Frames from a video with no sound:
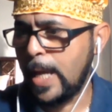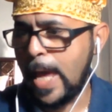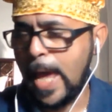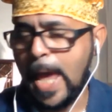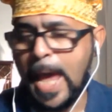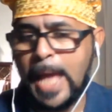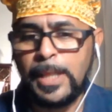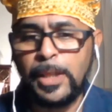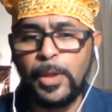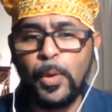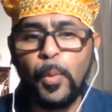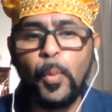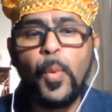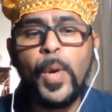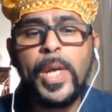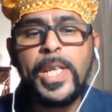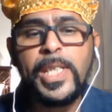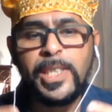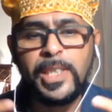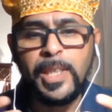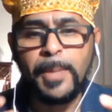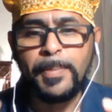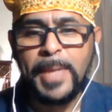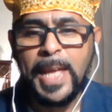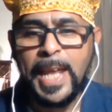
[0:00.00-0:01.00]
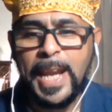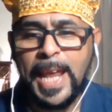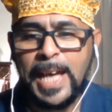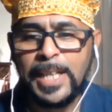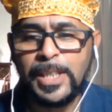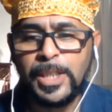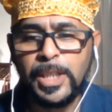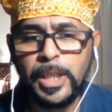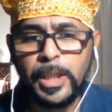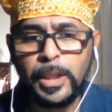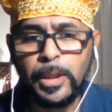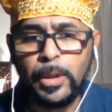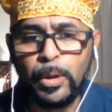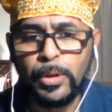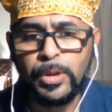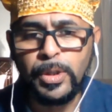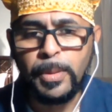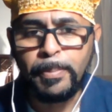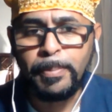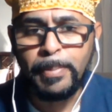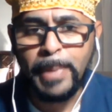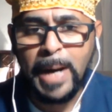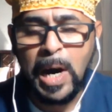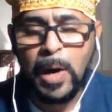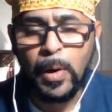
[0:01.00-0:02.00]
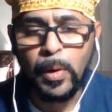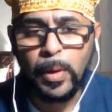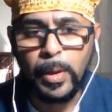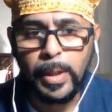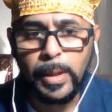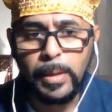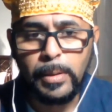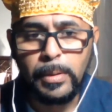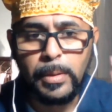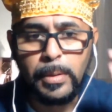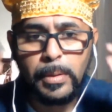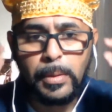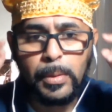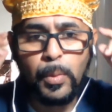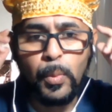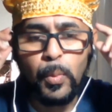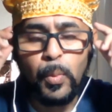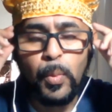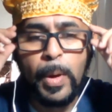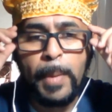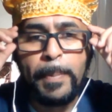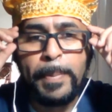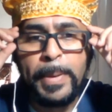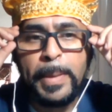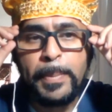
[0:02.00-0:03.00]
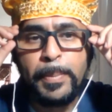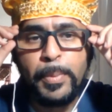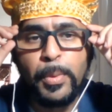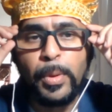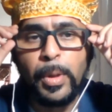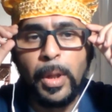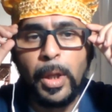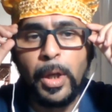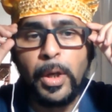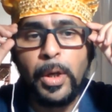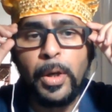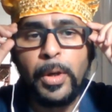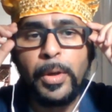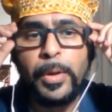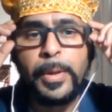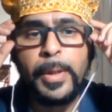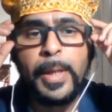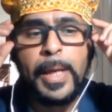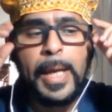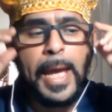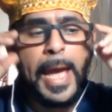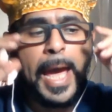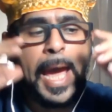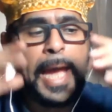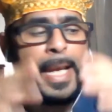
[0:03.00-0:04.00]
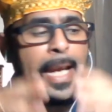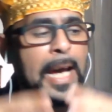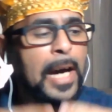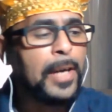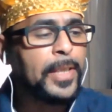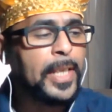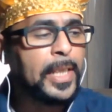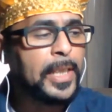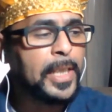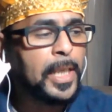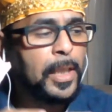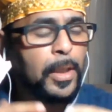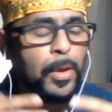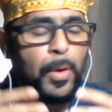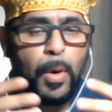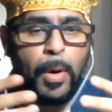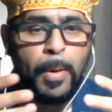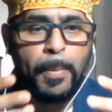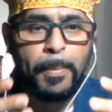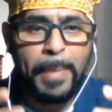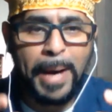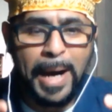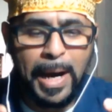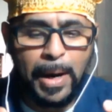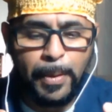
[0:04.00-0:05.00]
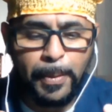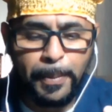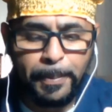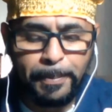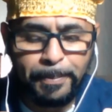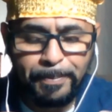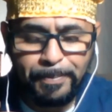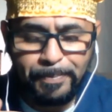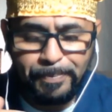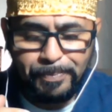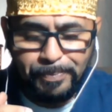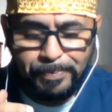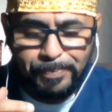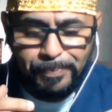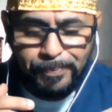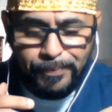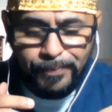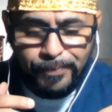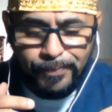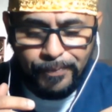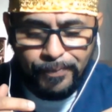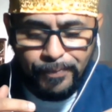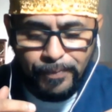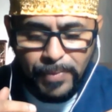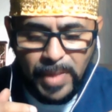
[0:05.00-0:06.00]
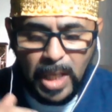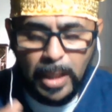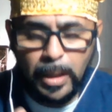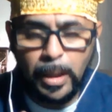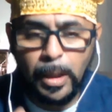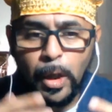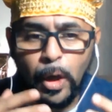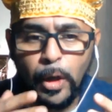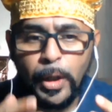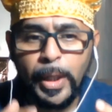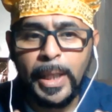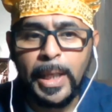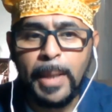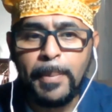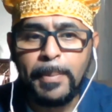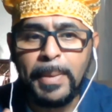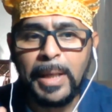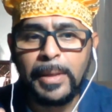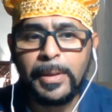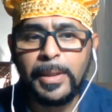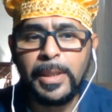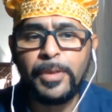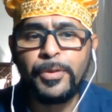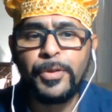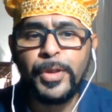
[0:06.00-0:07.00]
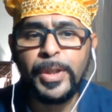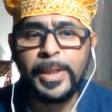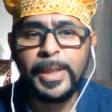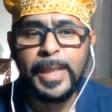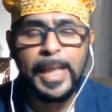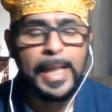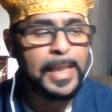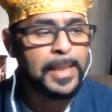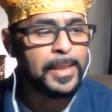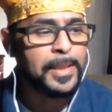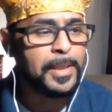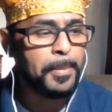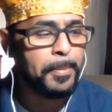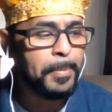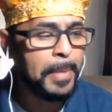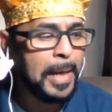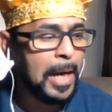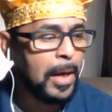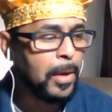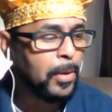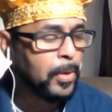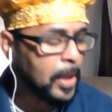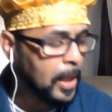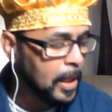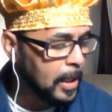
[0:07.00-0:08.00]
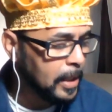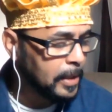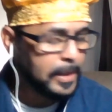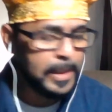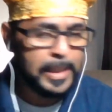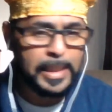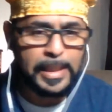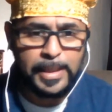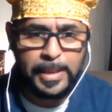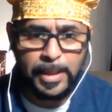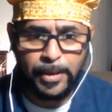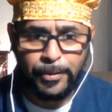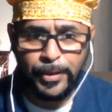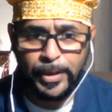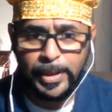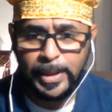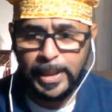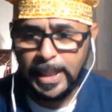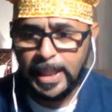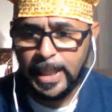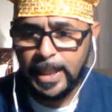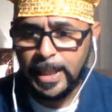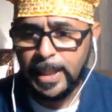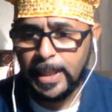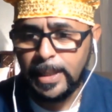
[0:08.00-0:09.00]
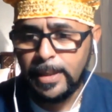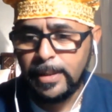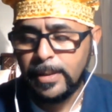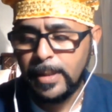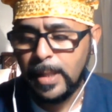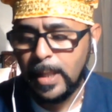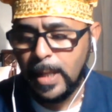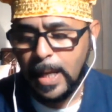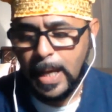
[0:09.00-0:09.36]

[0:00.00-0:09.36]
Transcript: and the wisdom that actually goes about what people learn and how they can go about learning about different things about these different deities.